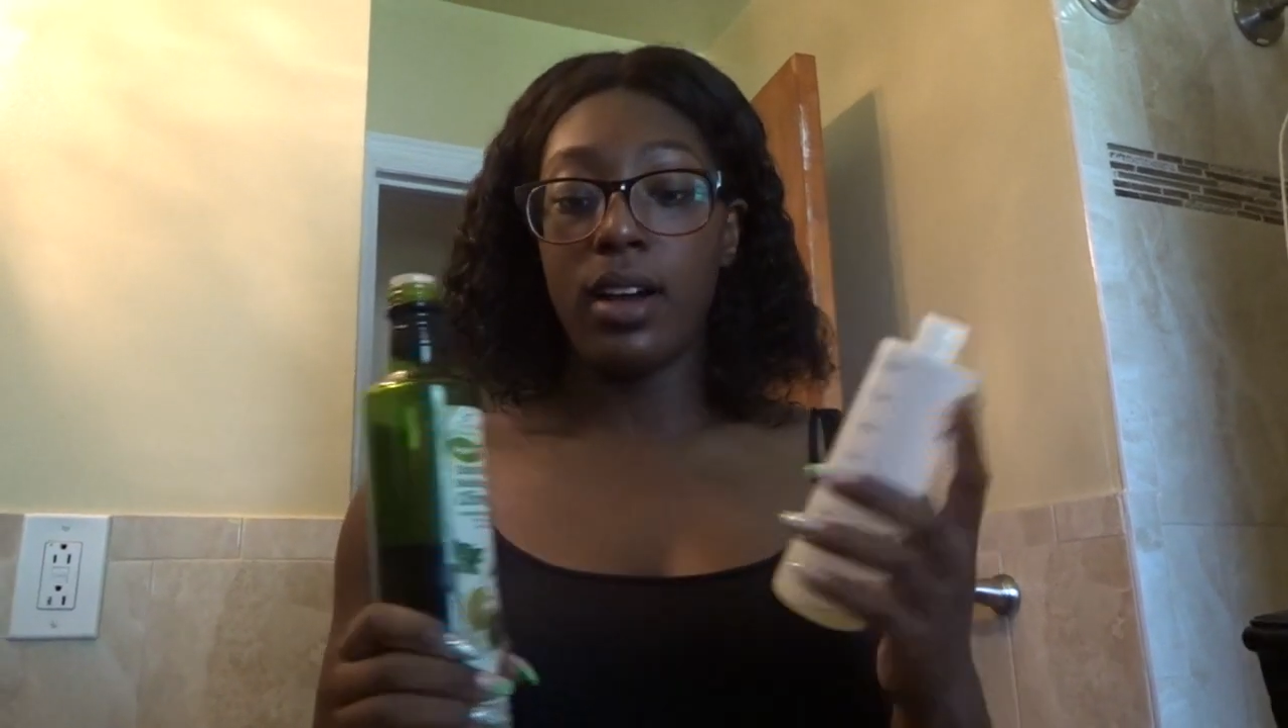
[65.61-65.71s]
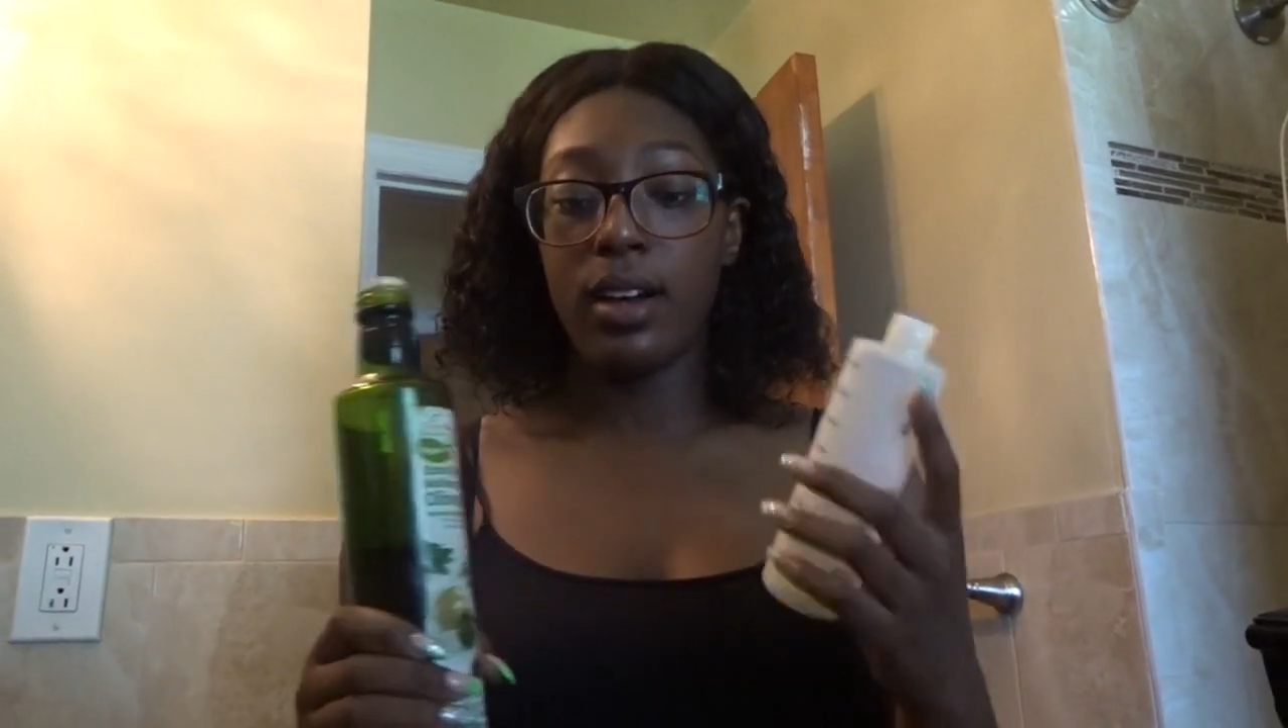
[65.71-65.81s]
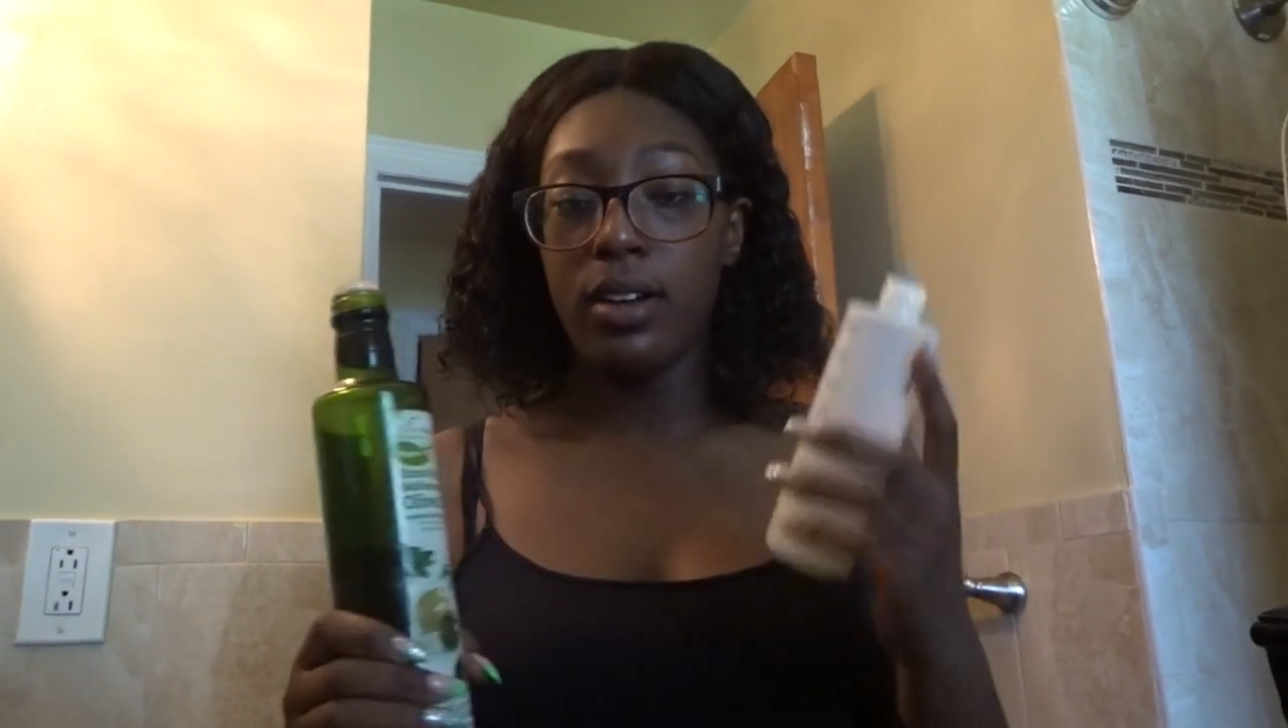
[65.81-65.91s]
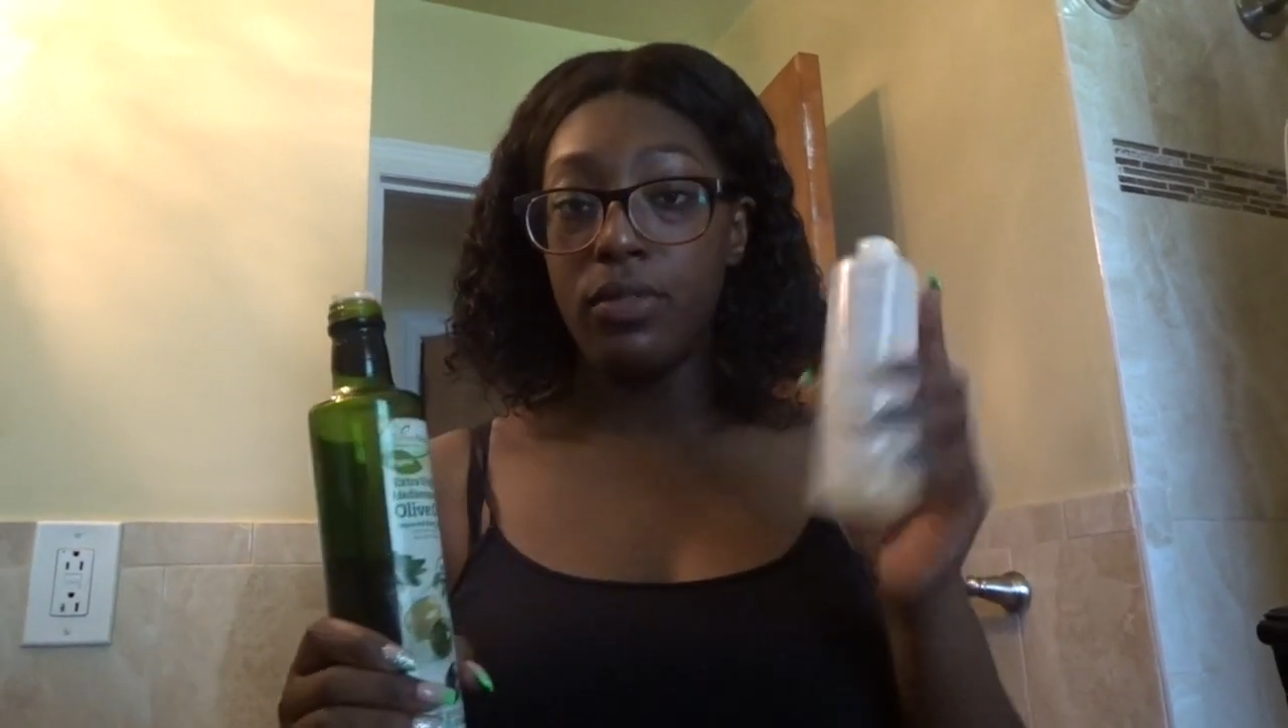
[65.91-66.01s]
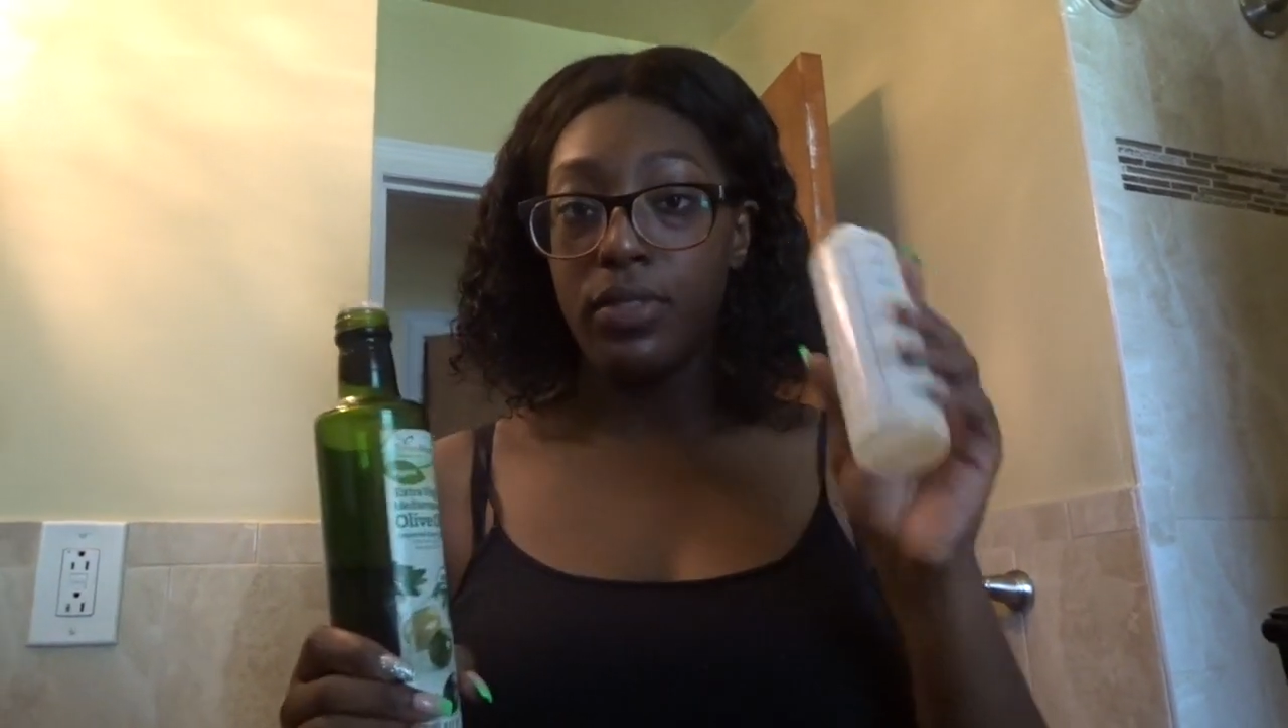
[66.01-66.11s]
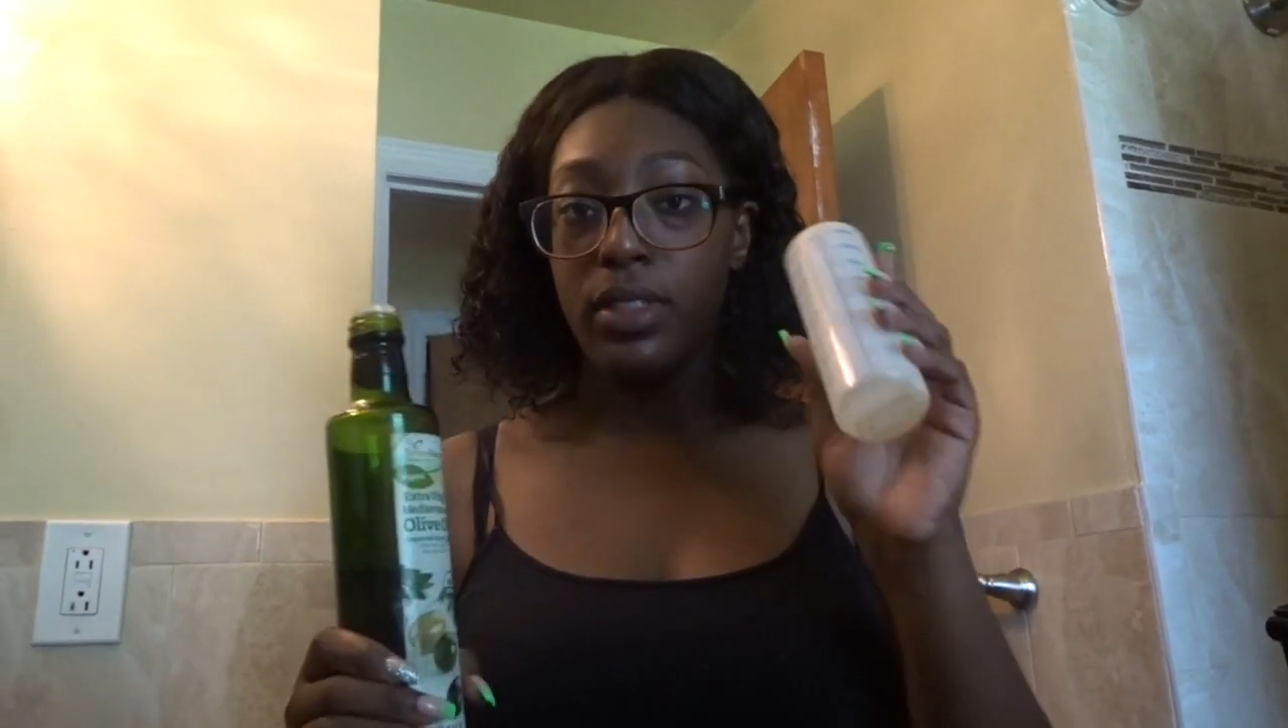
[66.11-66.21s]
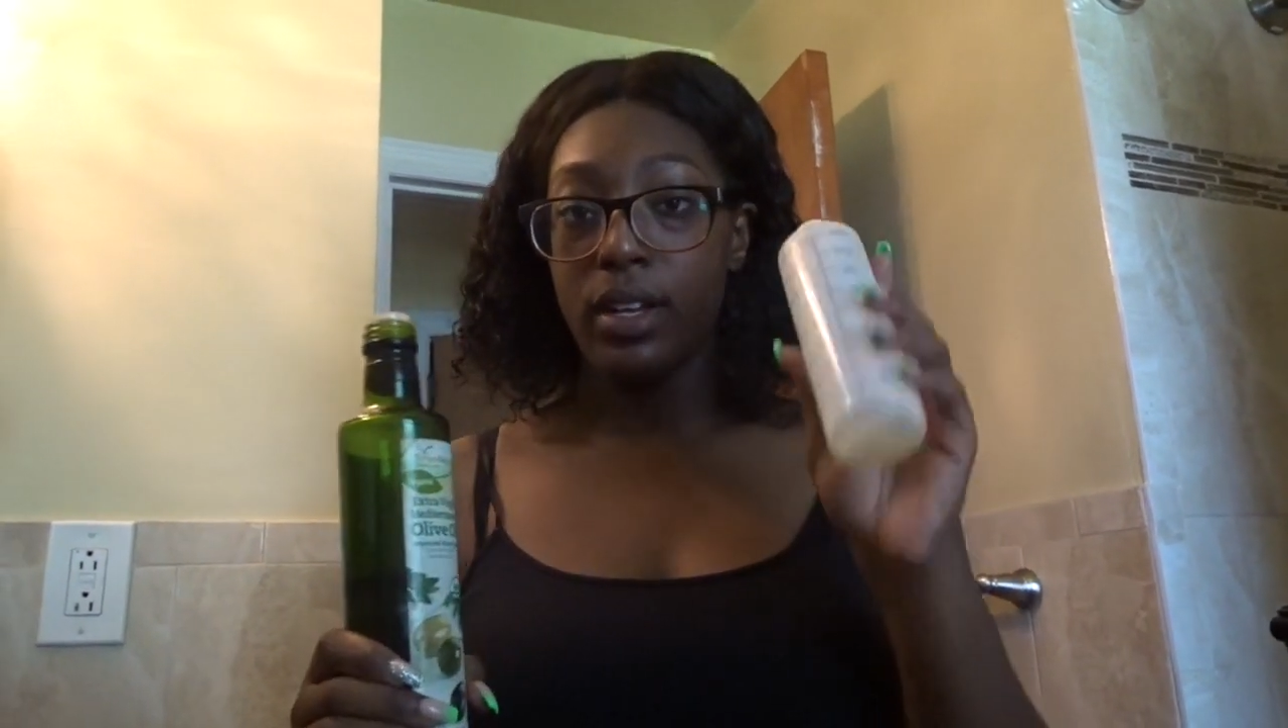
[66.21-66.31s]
of